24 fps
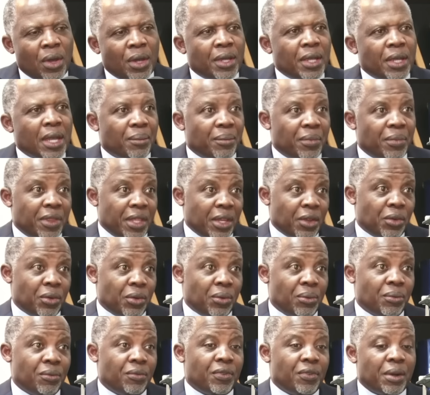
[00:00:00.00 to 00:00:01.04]
Yeah, thank
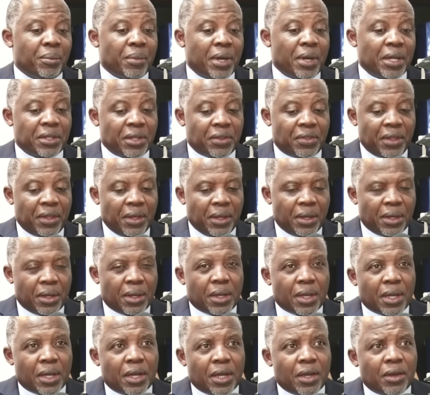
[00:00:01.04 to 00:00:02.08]
you very much. I
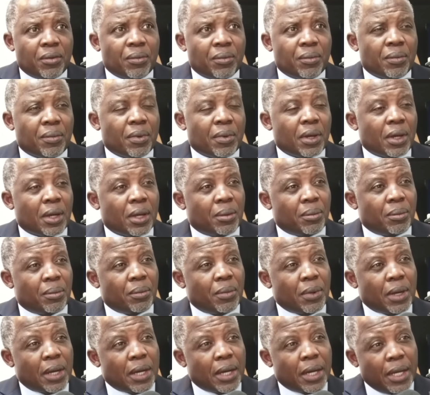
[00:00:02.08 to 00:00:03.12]
think
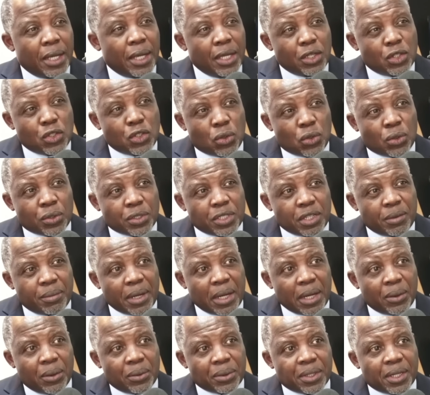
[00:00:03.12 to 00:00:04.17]
I talked
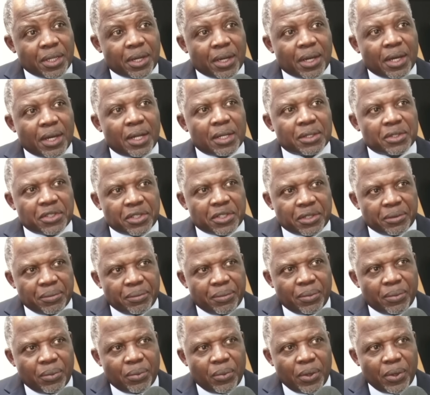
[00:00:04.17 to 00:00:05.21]
about the culture.
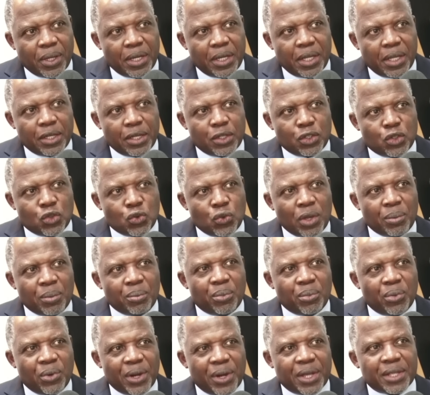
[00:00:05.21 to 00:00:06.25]
We need to
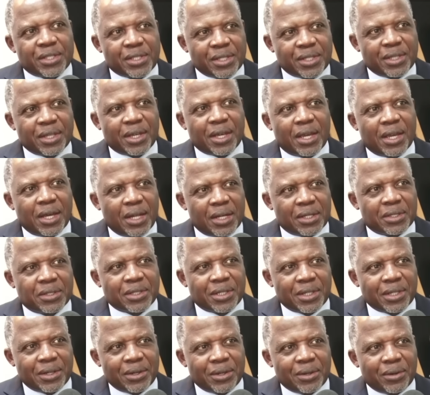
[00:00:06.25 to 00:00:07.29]
embrace the
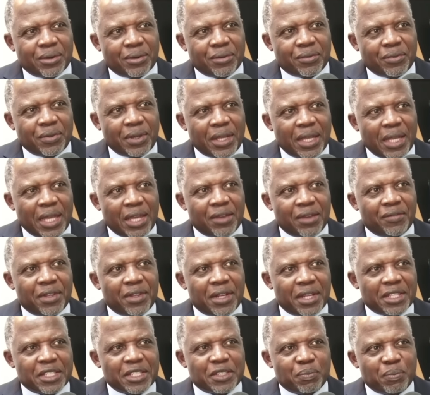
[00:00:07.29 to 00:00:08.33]
culture of
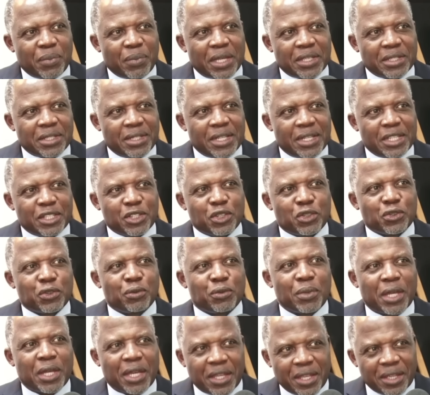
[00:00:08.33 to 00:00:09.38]
evidence-based
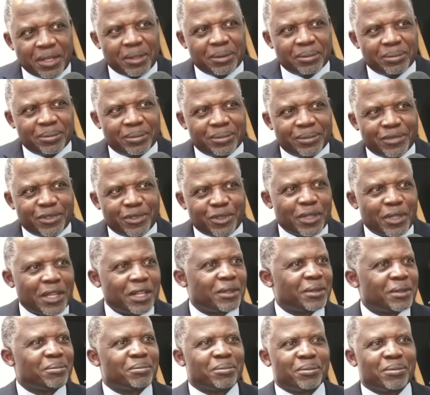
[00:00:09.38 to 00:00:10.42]
decision-making. So
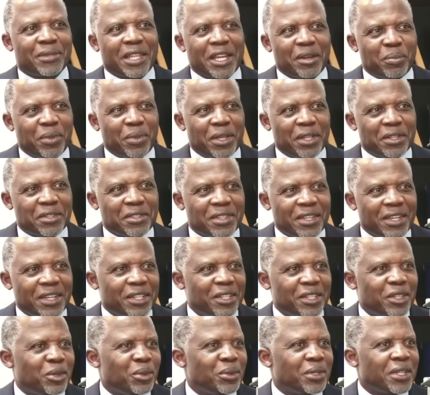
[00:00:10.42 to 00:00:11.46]
that means
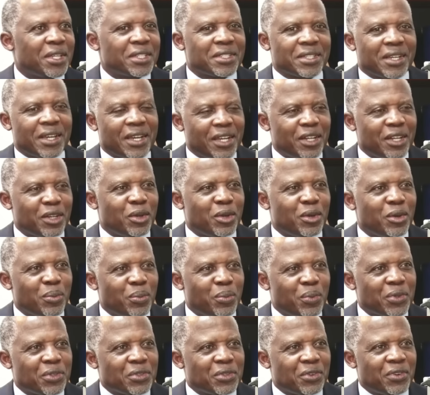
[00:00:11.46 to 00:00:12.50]
that you just can't go
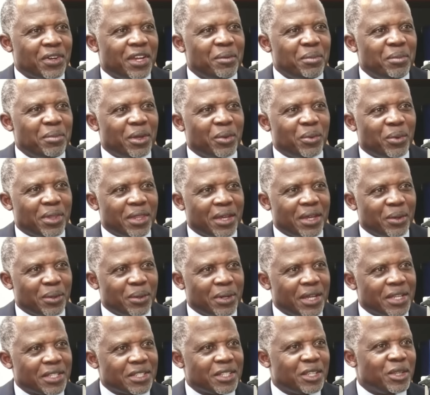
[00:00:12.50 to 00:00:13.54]
prescribing without
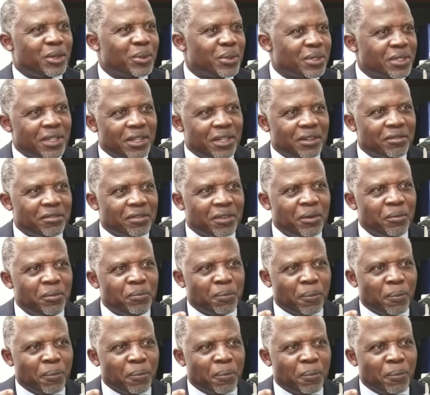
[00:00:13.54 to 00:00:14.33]
asking yourself,